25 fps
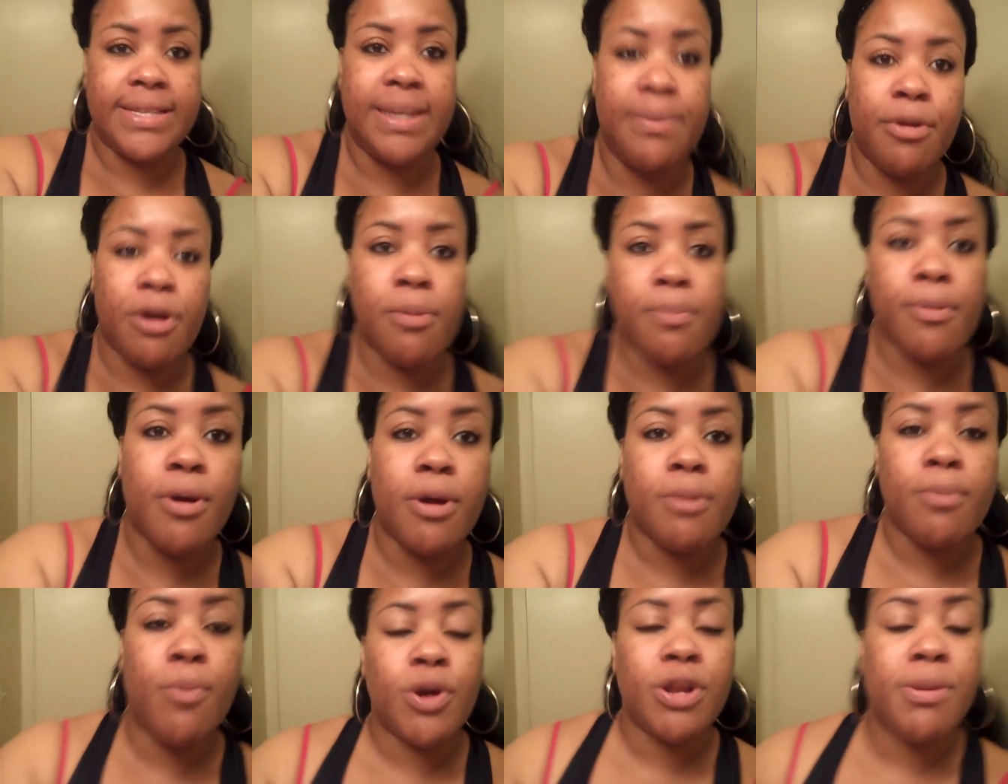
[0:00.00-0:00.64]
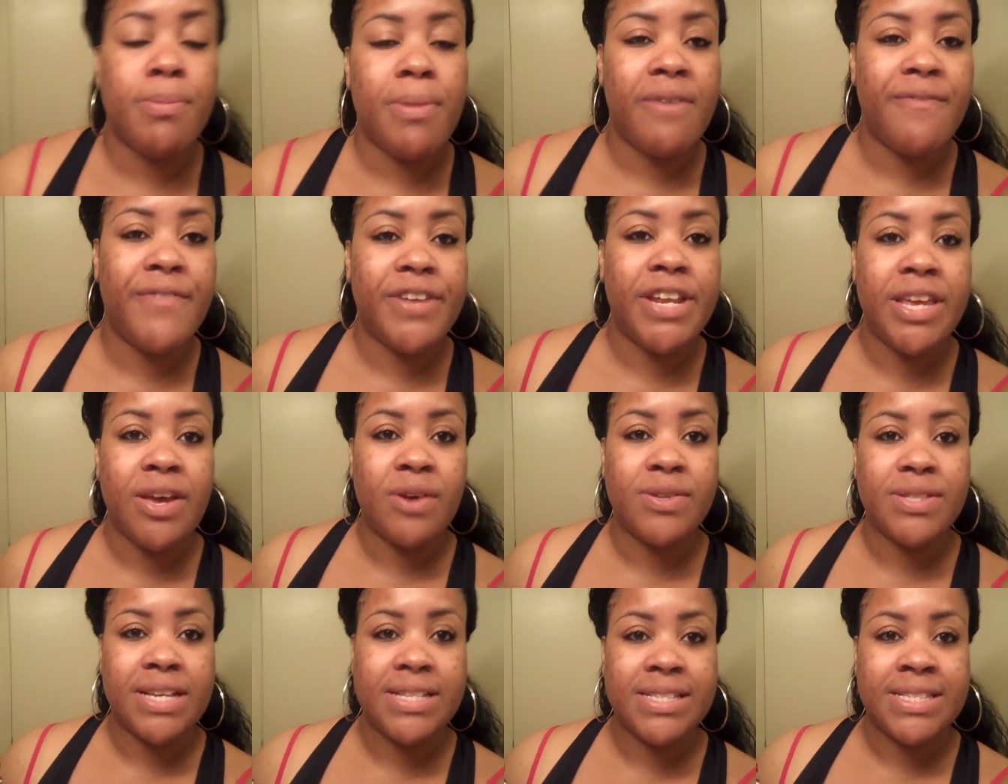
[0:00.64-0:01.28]
I remember in one of my
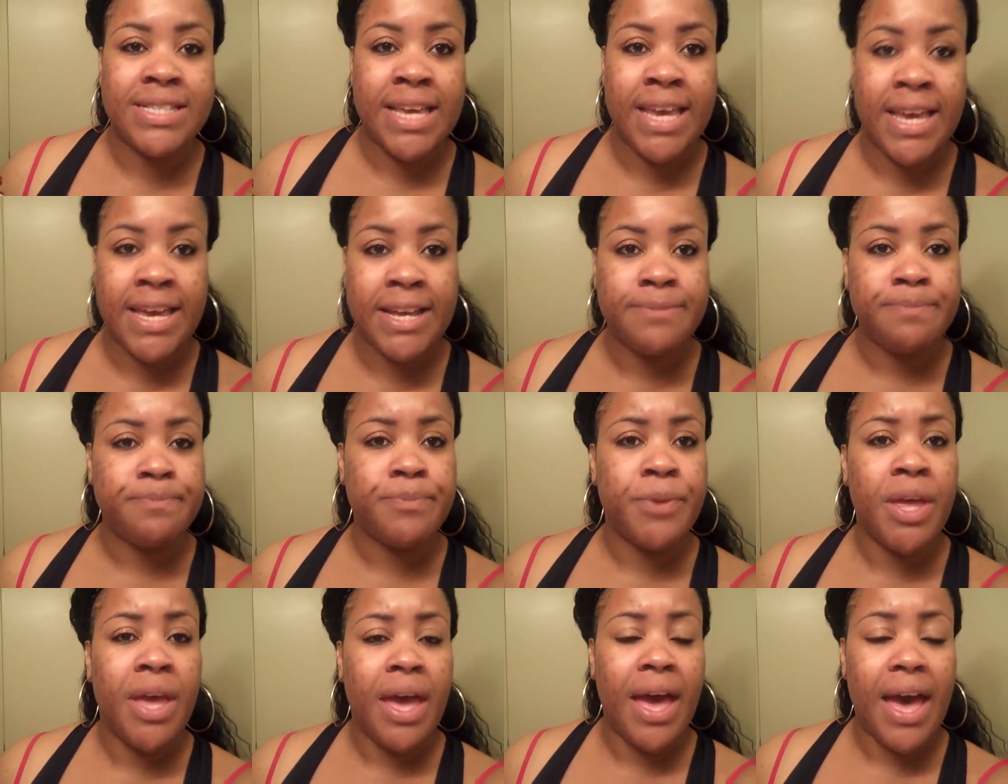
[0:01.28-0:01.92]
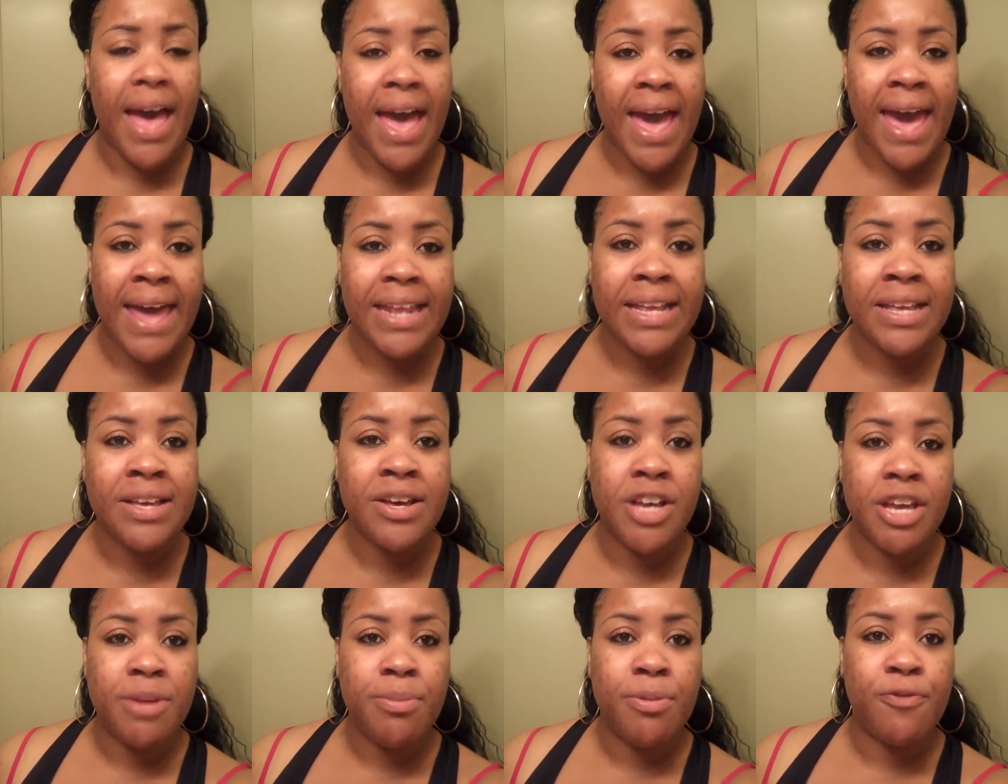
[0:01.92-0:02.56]
videos I said I had
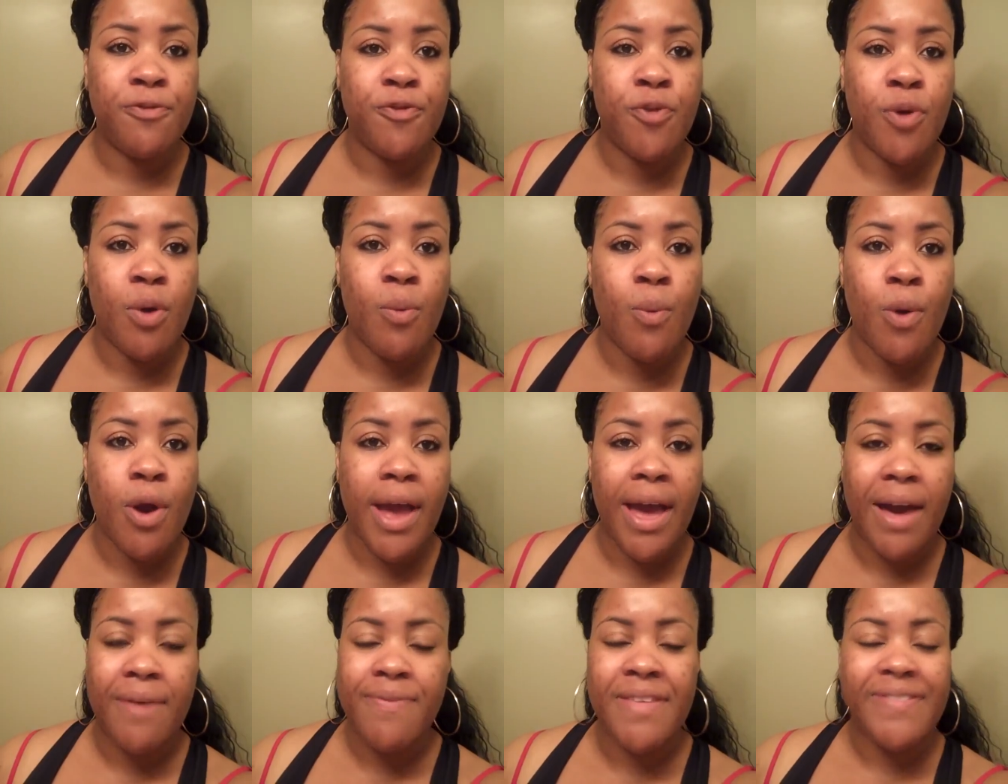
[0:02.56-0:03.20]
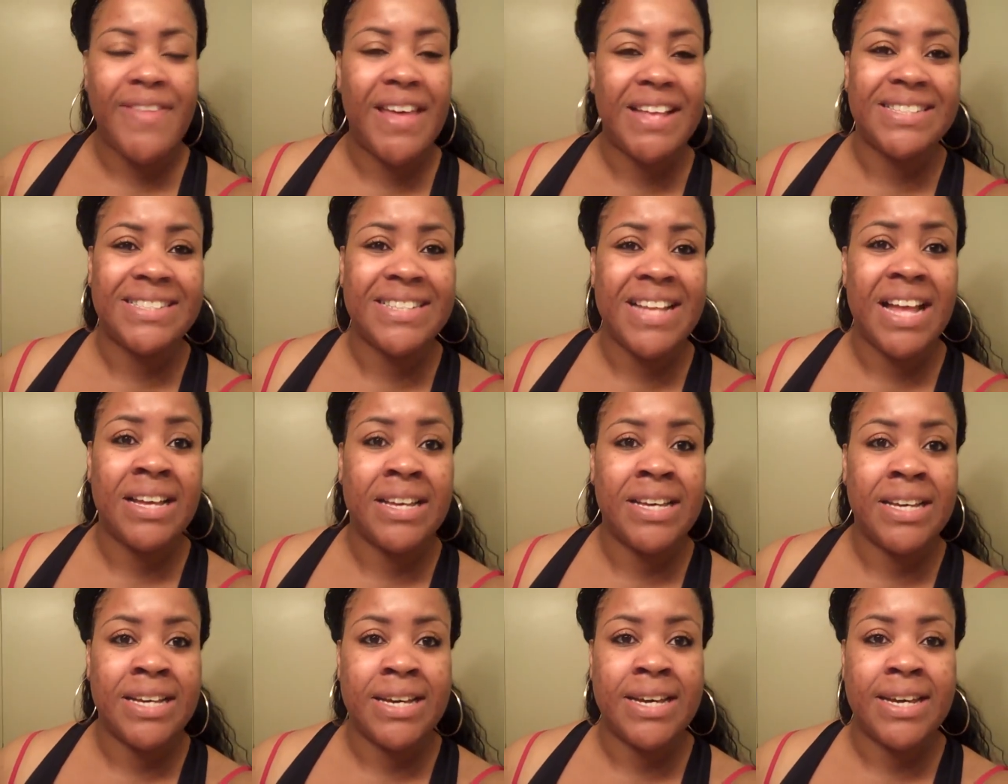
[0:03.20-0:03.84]
a cookie before a workout, and that's
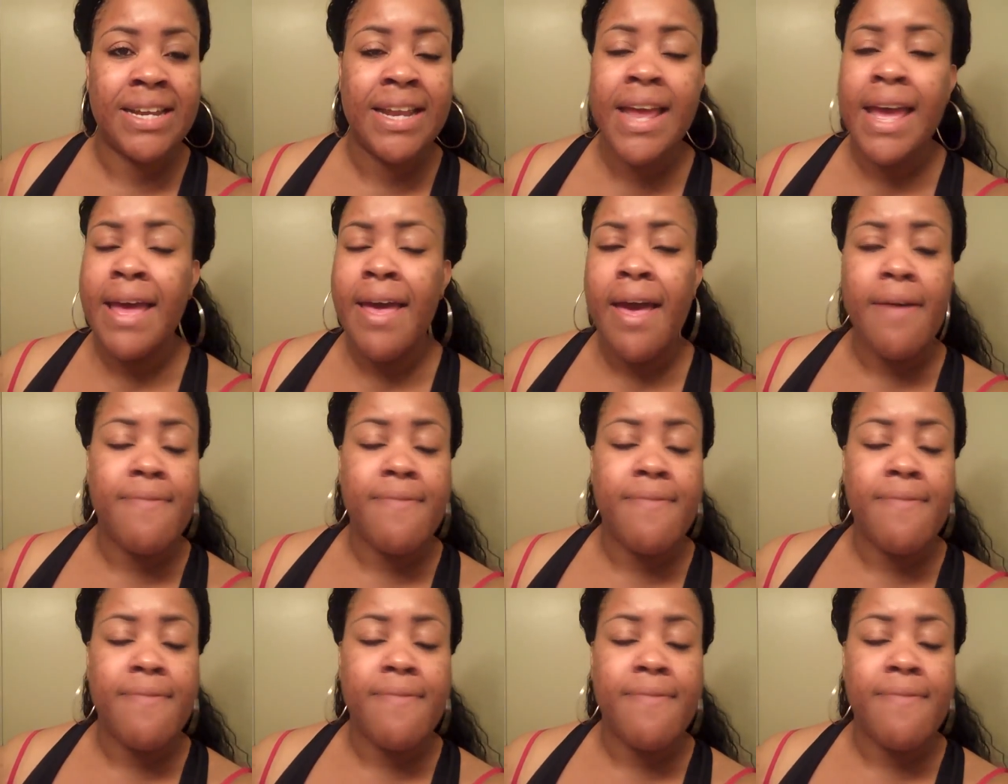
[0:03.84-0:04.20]
not good.